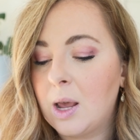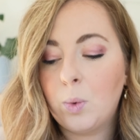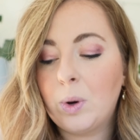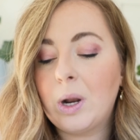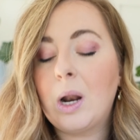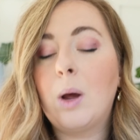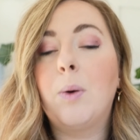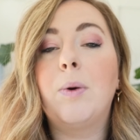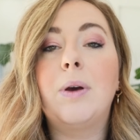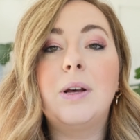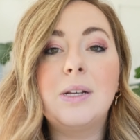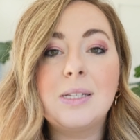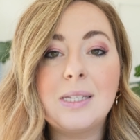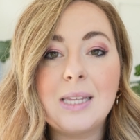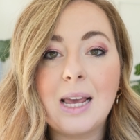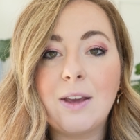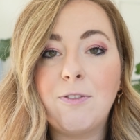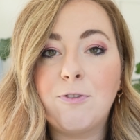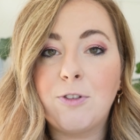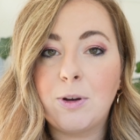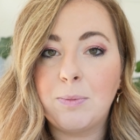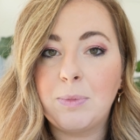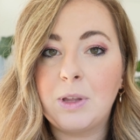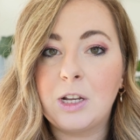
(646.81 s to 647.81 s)
What I will say
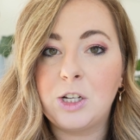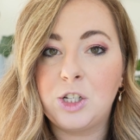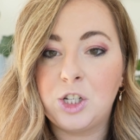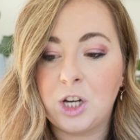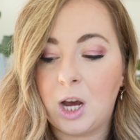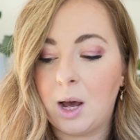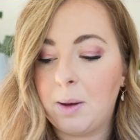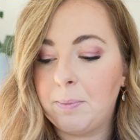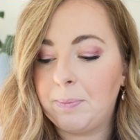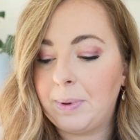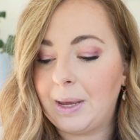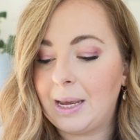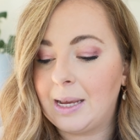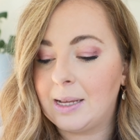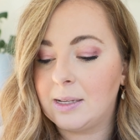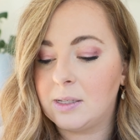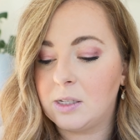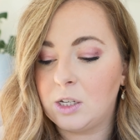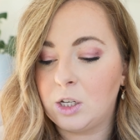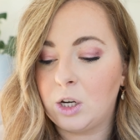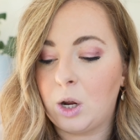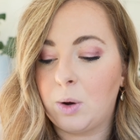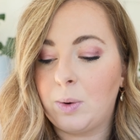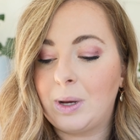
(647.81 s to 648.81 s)
from the jump is is,
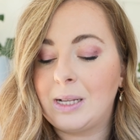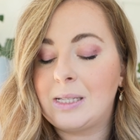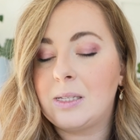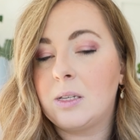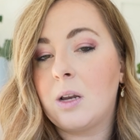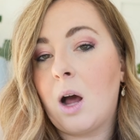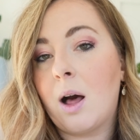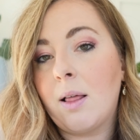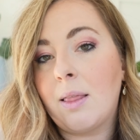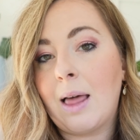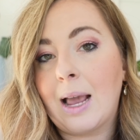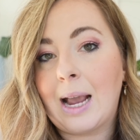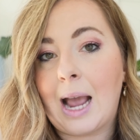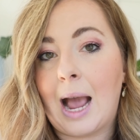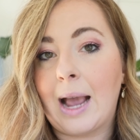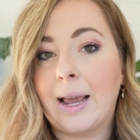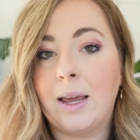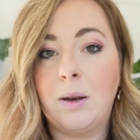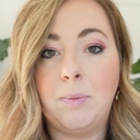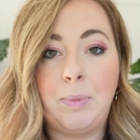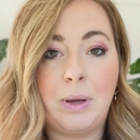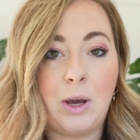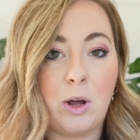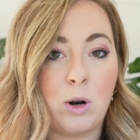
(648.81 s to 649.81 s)
you know, it's not like I
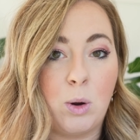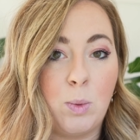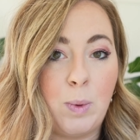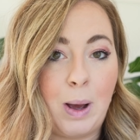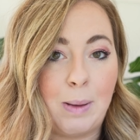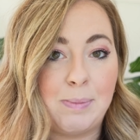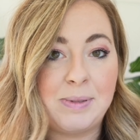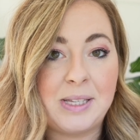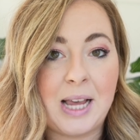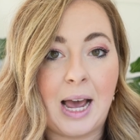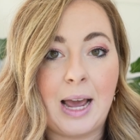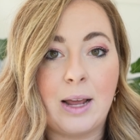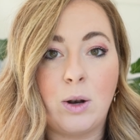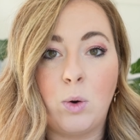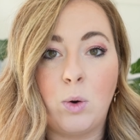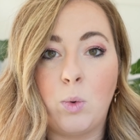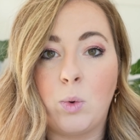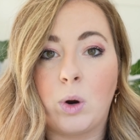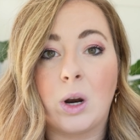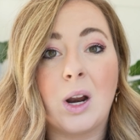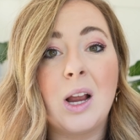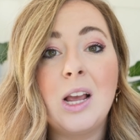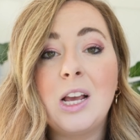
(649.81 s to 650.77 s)
can be on a website or